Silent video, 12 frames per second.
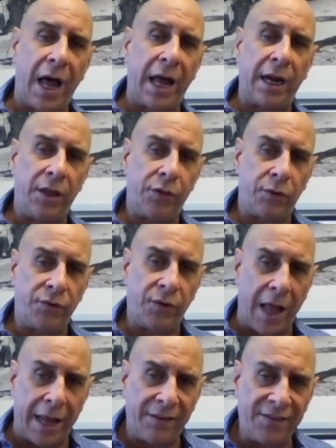of
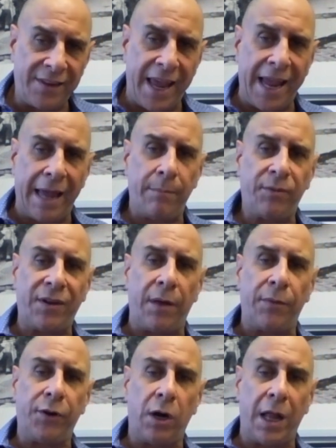scams
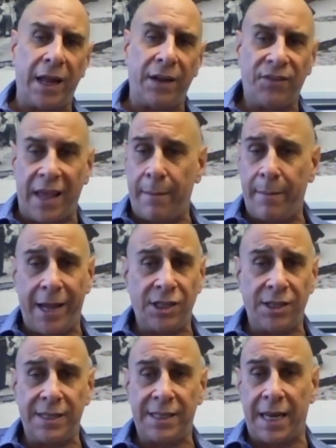out there, a lot of scam
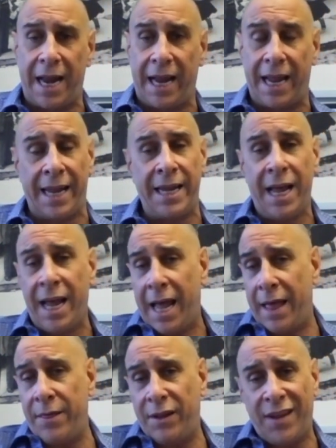agents, and
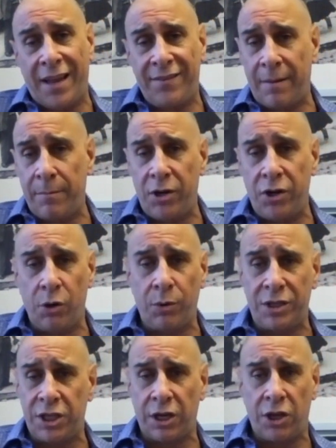this has something to do with
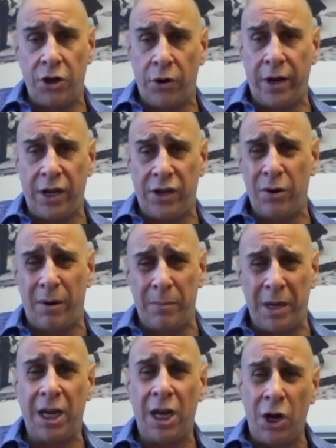security too. I
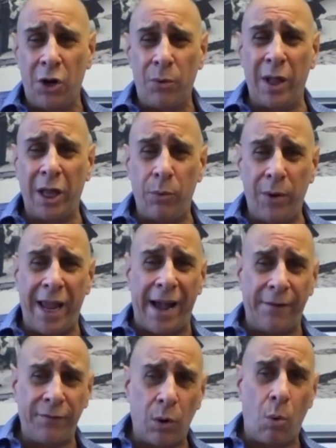mean, really, we
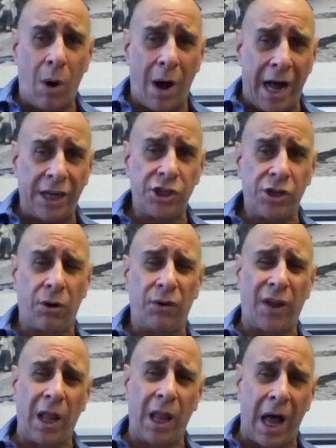have to watch. There's
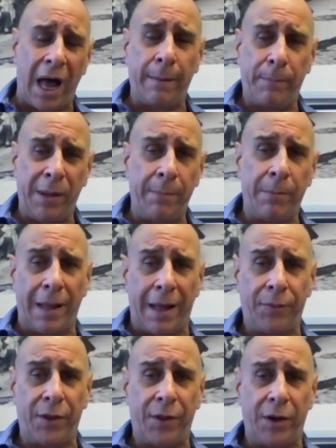a lot of people
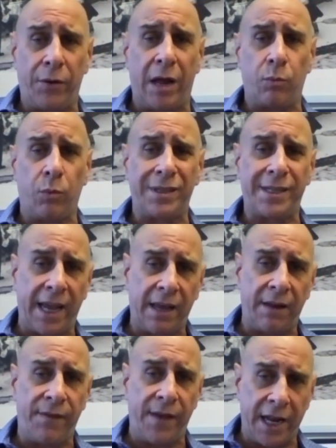out there that will take
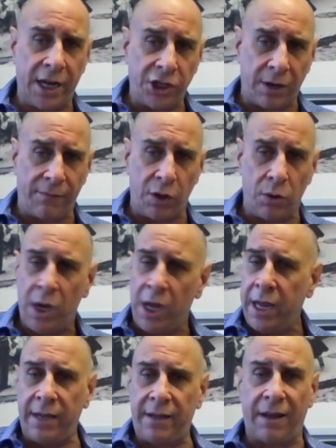advantage of you.
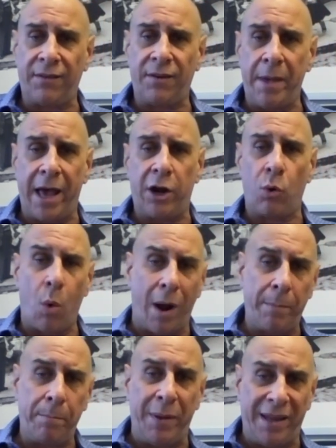It doesn't matter
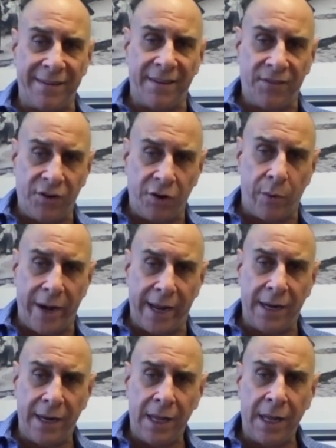what business you're
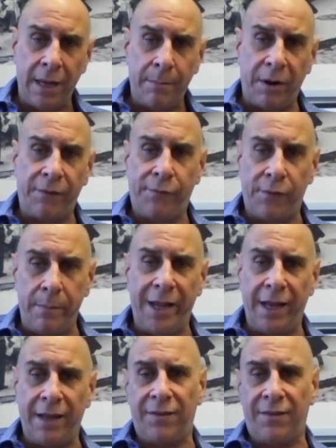in, but for me, it's